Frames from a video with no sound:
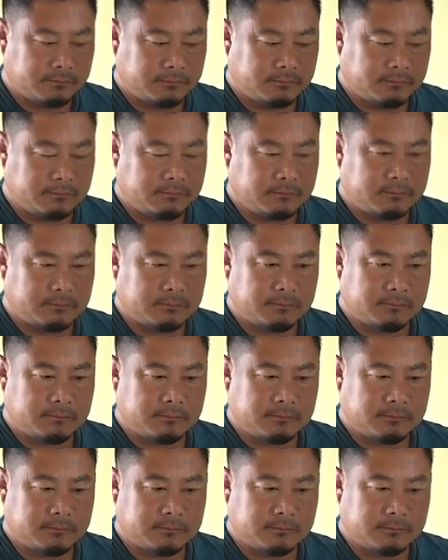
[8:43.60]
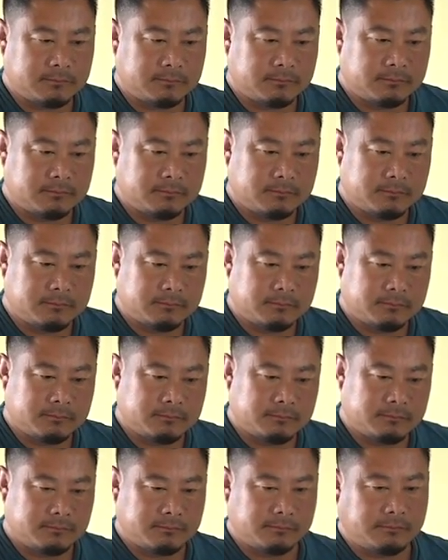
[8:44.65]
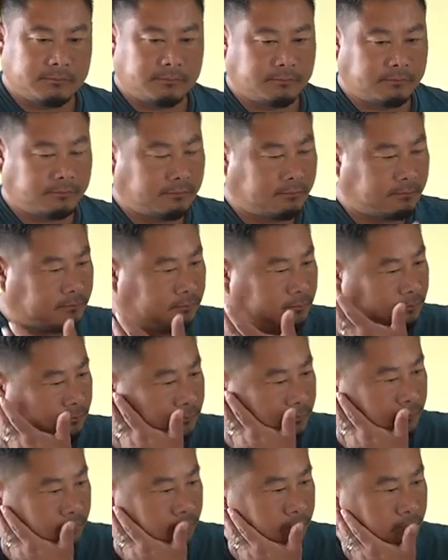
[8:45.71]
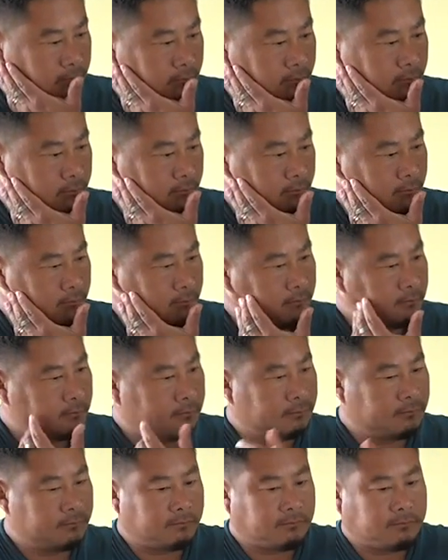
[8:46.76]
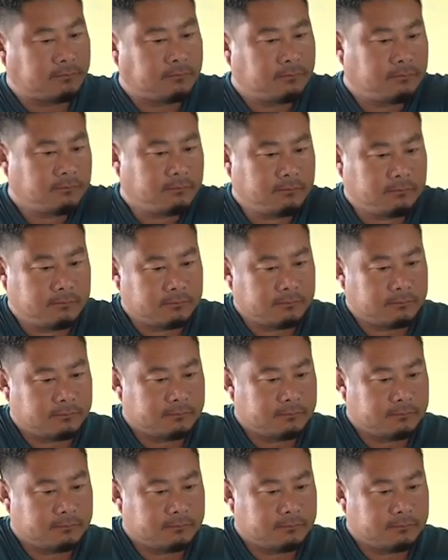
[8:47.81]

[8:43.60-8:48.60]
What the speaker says: (silent)